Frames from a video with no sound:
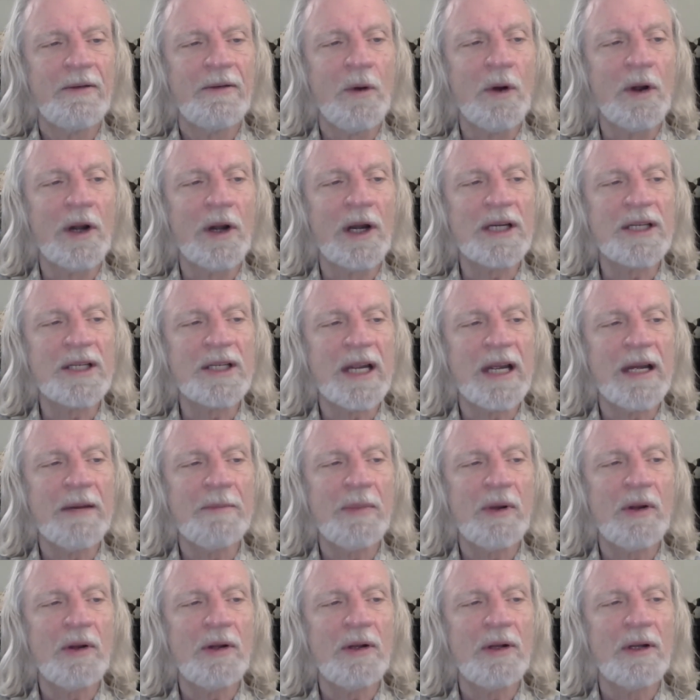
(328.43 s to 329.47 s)
For
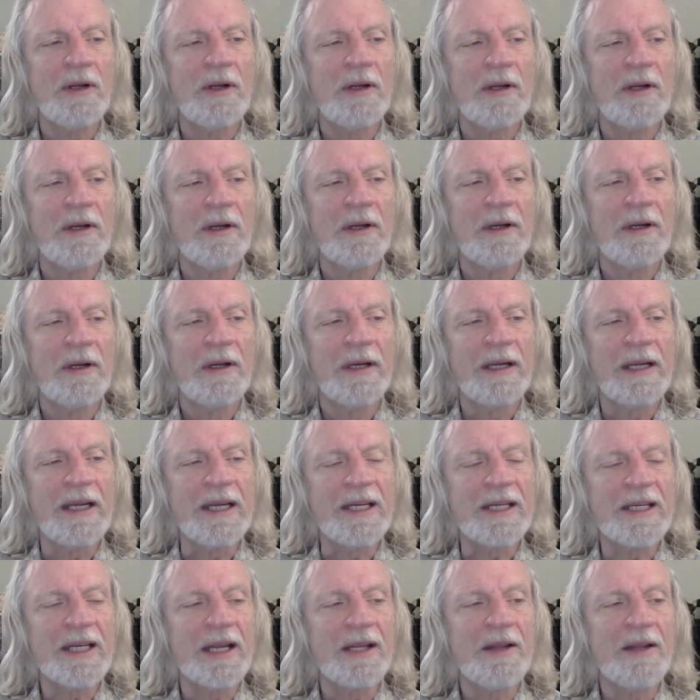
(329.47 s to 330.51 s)
example,
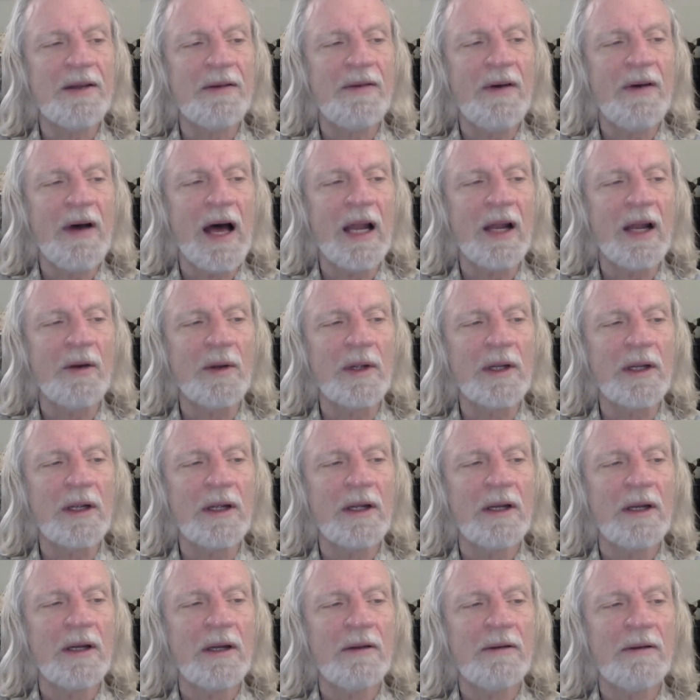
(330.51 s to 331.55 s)
he said the following
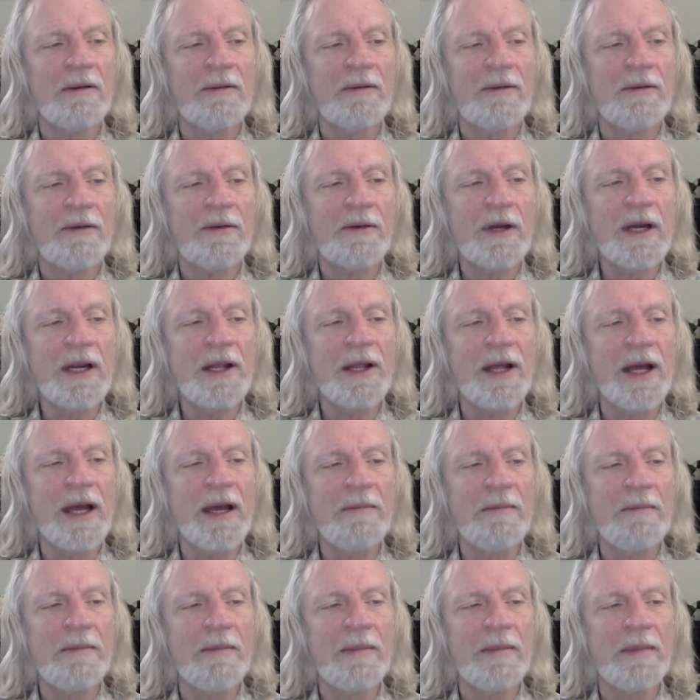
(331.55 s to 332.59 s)
Free
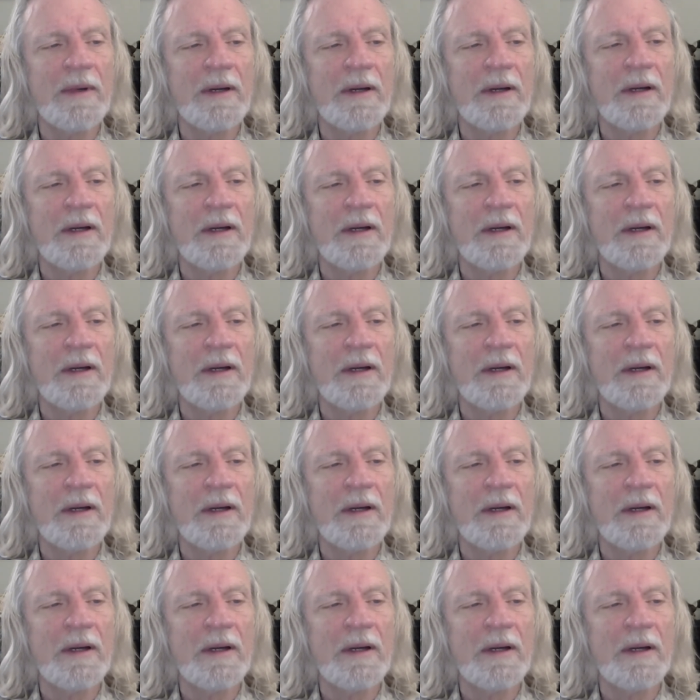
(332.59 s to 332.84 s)
them,